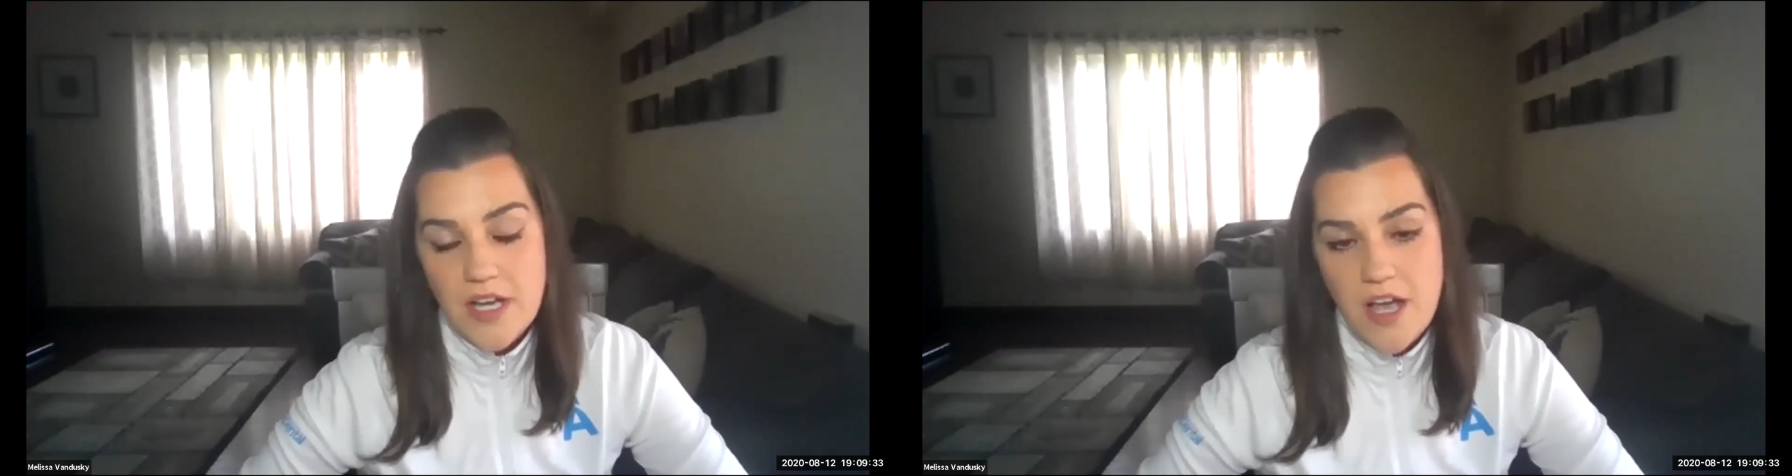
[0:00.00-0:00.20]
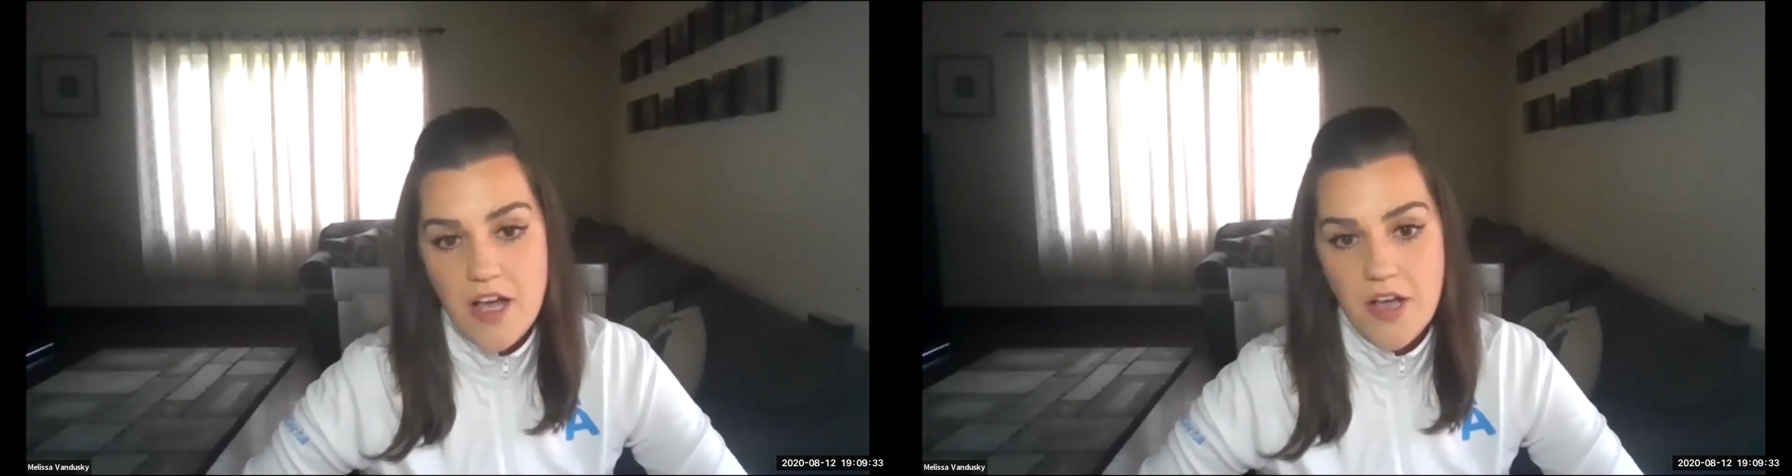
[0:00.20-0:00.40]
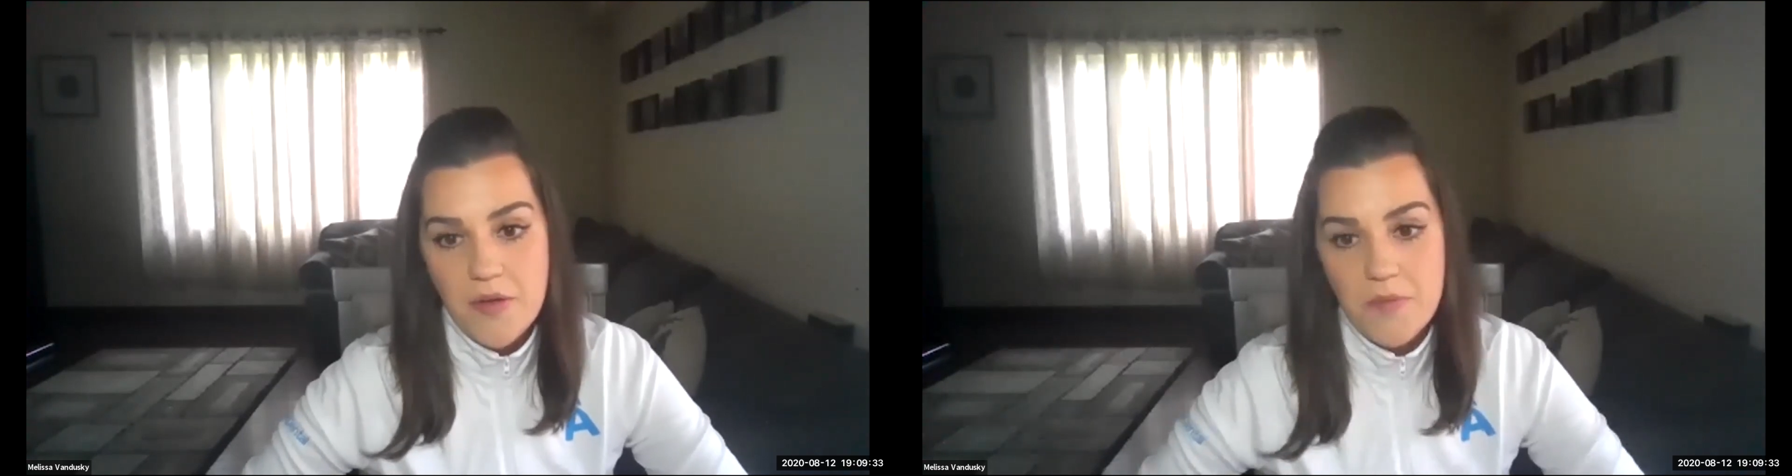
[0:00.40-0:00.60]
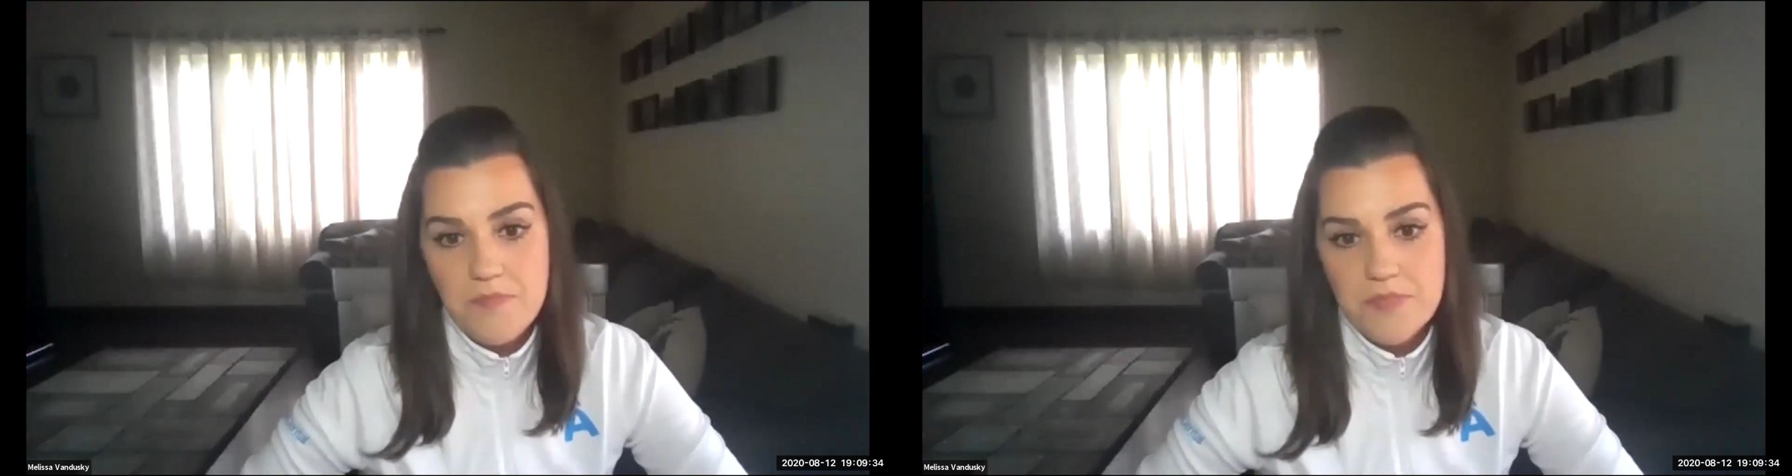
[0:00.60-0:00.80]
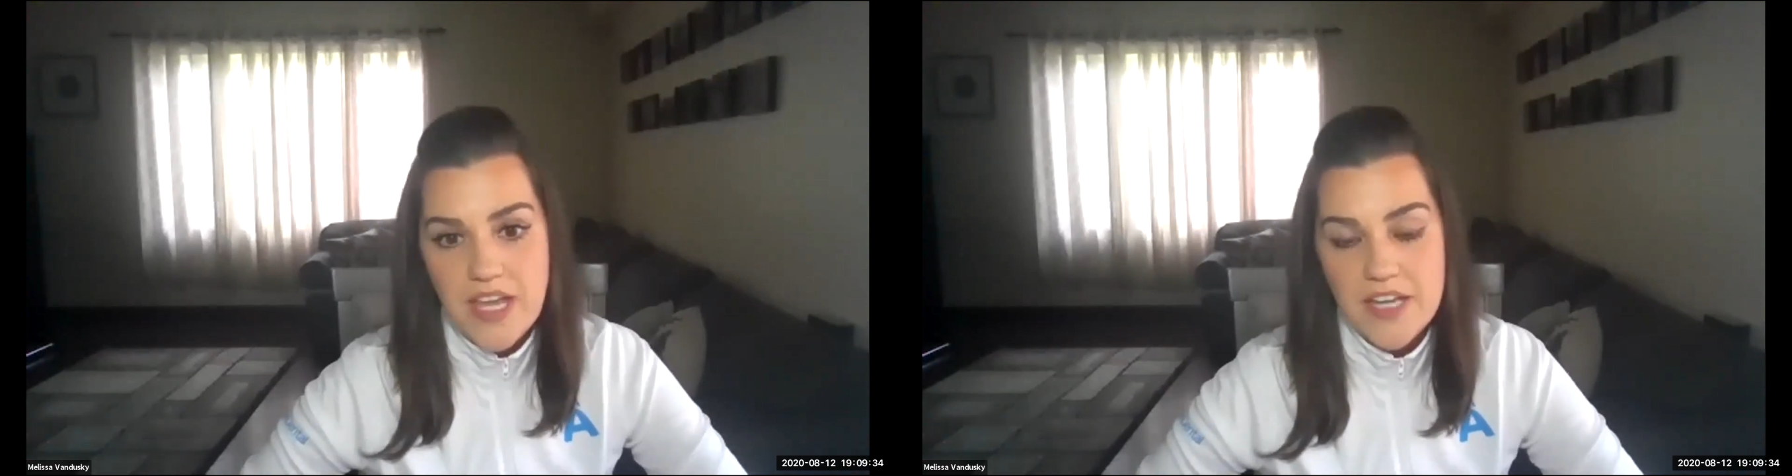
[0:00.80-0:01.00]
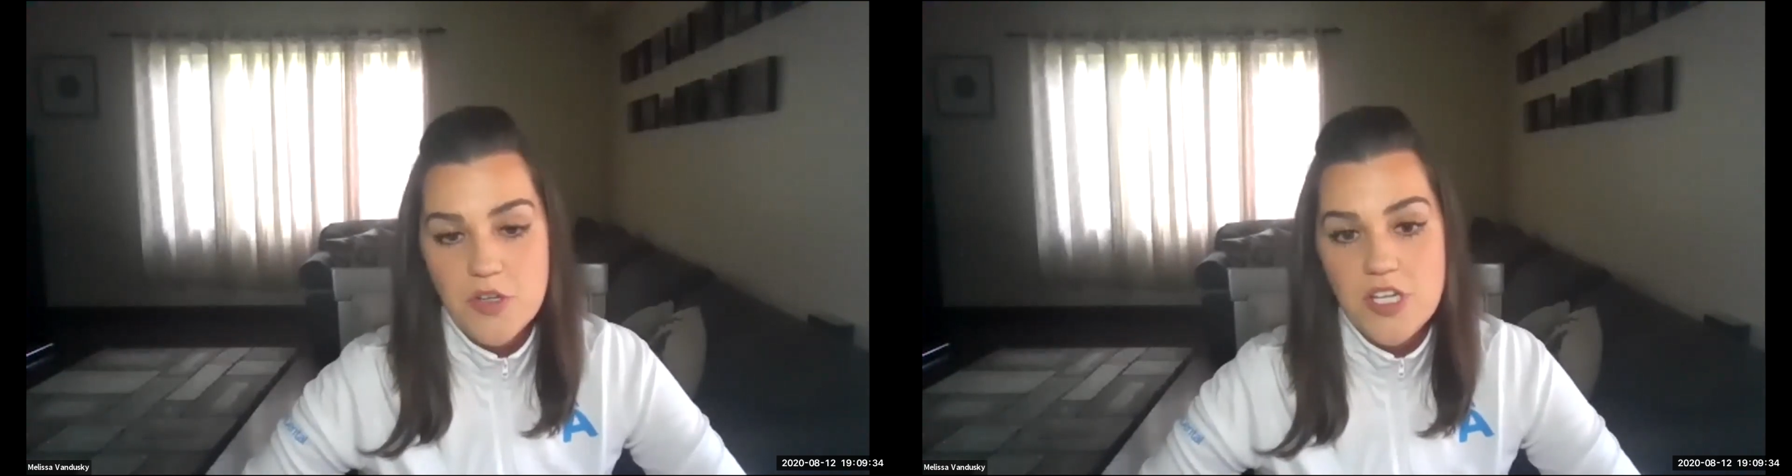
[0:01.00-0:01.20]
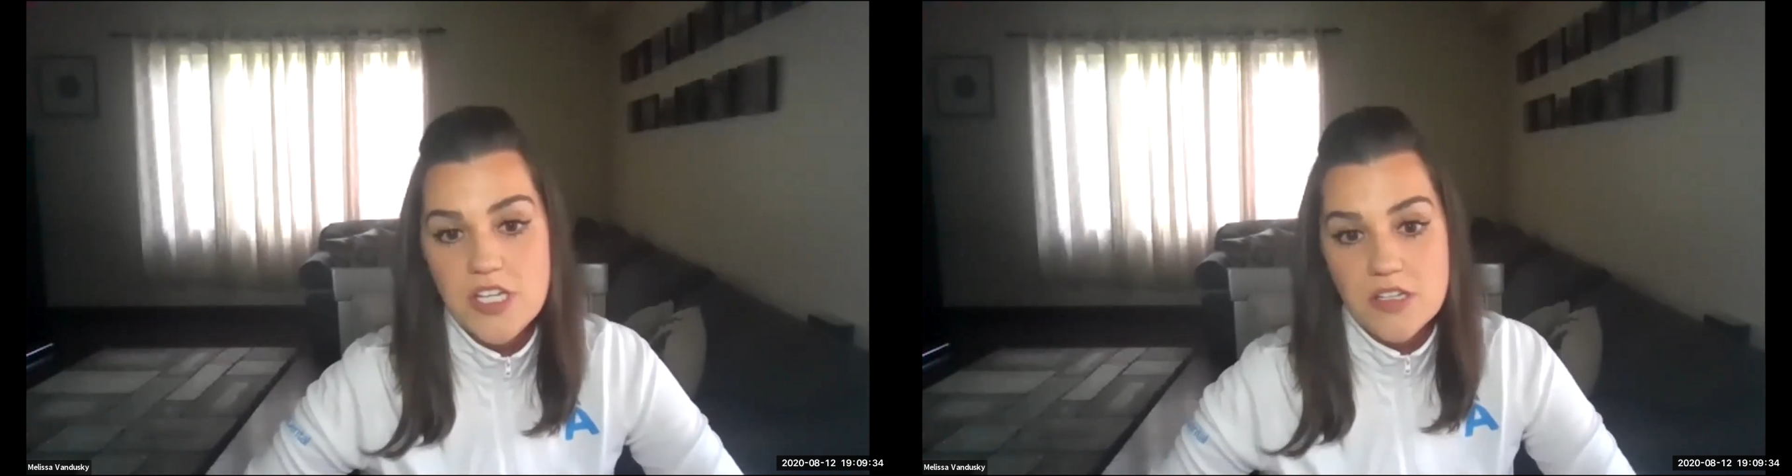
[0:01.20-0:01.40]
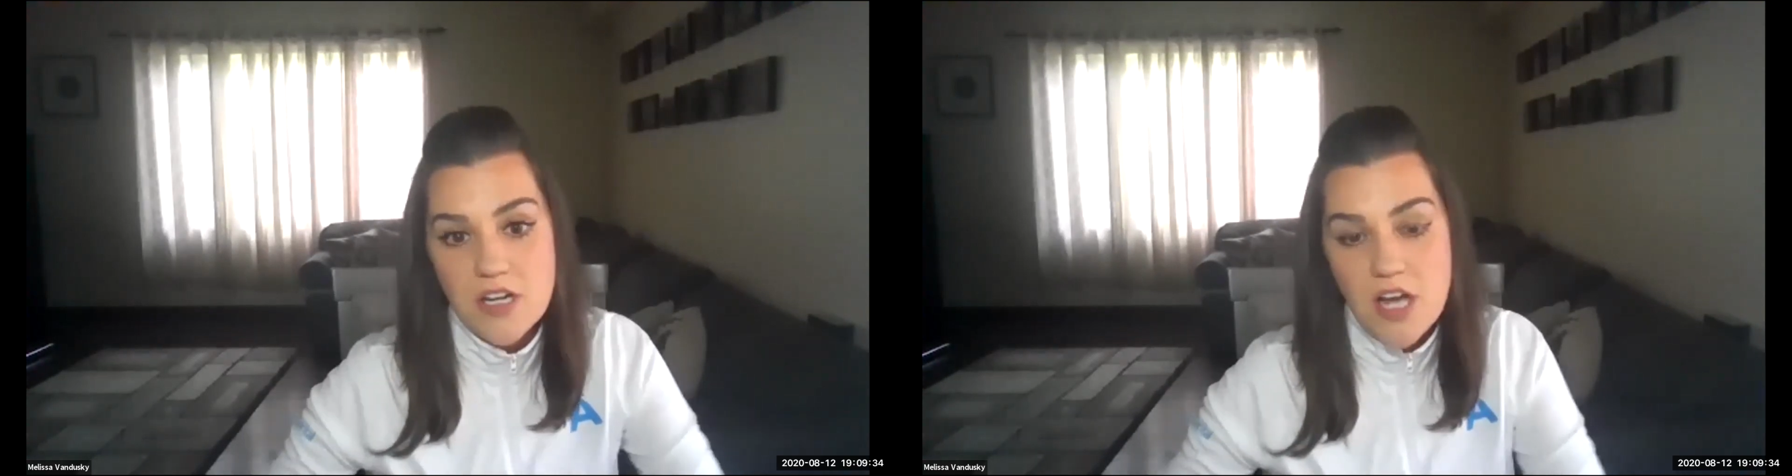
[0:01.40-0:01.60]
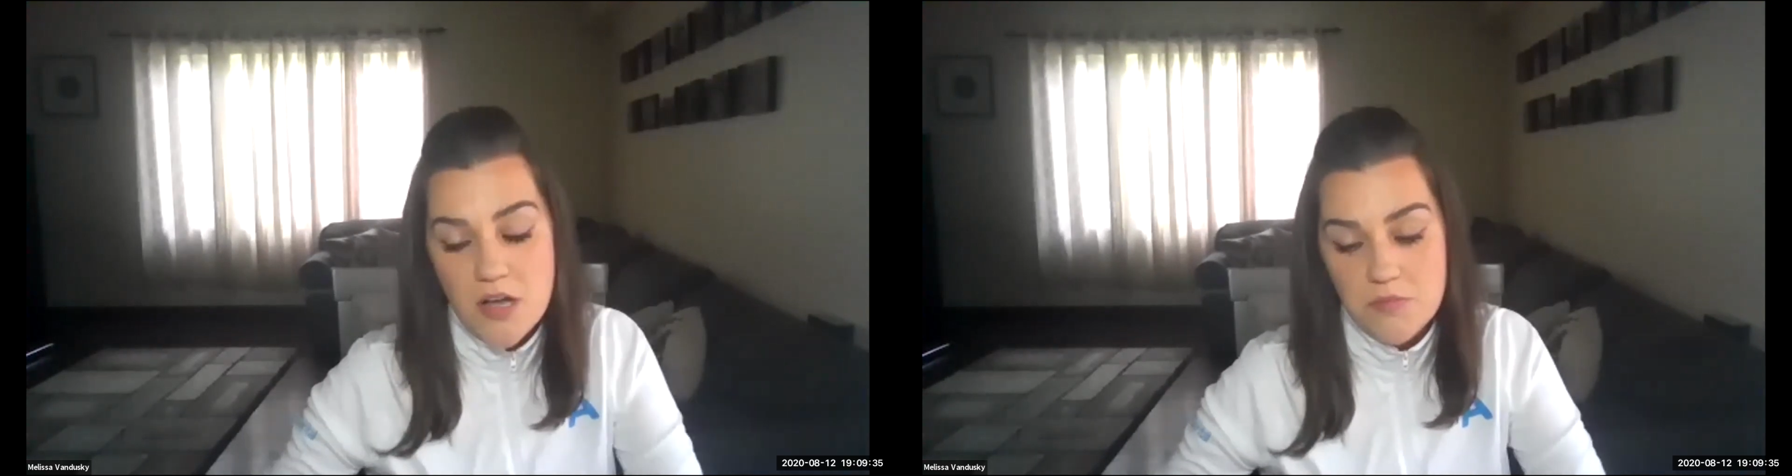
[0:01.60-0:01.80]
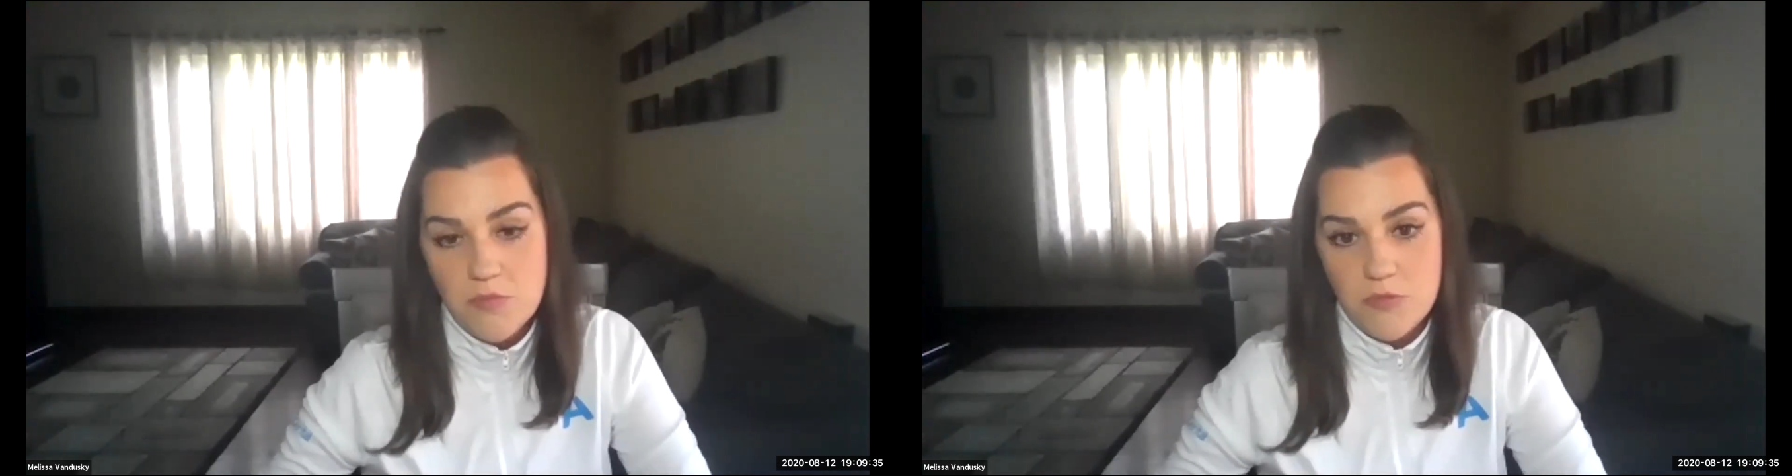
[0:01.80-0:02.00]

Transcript: I know you didn't come